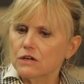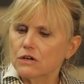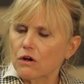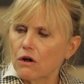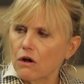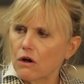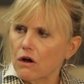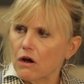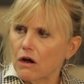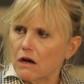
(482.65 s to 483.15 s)

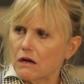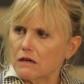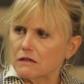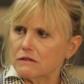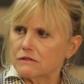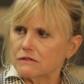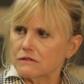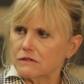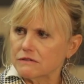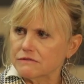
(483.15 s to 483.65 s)

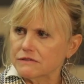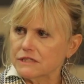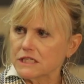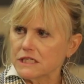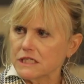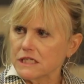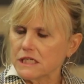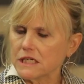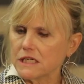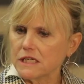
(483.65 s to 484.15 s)
cause of
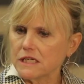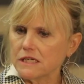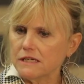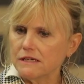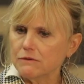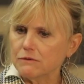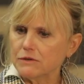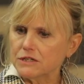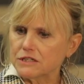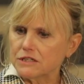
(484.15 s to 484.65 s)

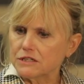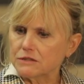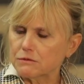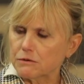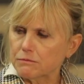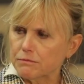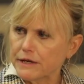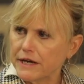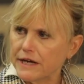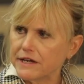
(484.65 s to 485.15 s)
CTE, which is
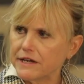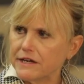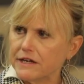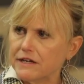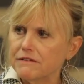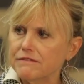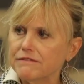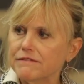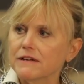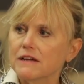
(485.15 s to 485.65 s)

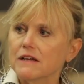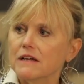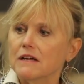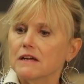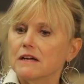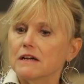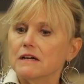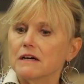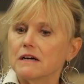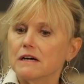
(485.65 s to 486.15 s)
repetitive
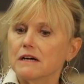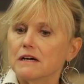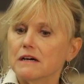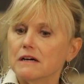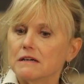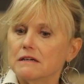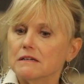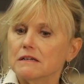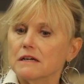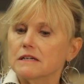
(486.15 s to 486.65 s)

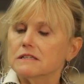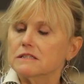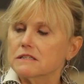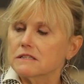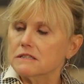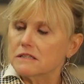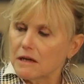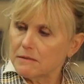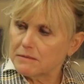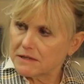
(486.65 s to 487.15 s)

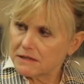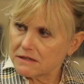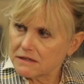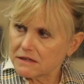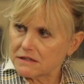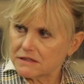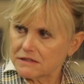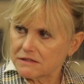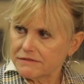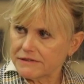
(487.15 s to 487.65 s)

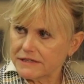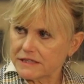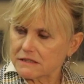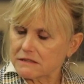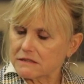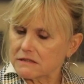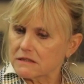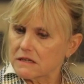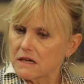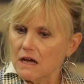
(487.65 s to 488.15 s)
subconcussive
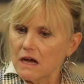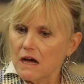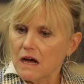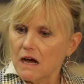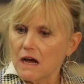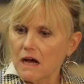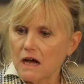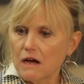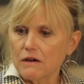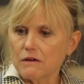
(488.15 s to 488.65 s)
hits,
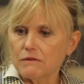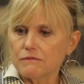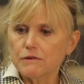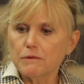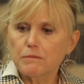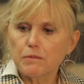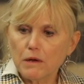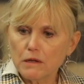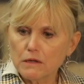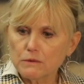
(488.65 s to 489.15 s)

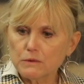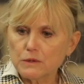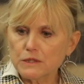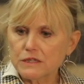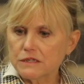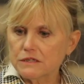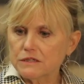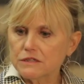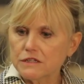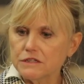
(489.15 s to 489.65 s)
football will
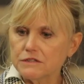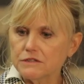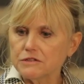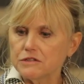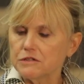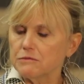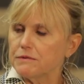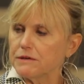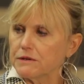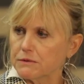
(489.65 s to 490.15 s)
continue
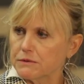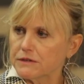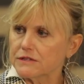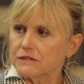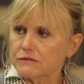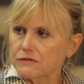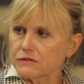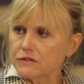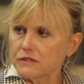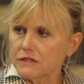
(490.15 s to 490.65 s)
to be a
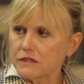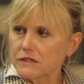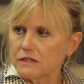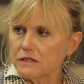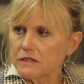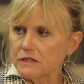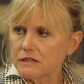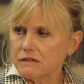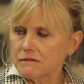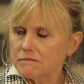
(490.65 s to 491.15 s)
risk for
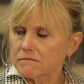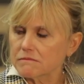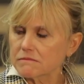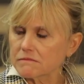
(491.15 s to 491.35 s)
CTE.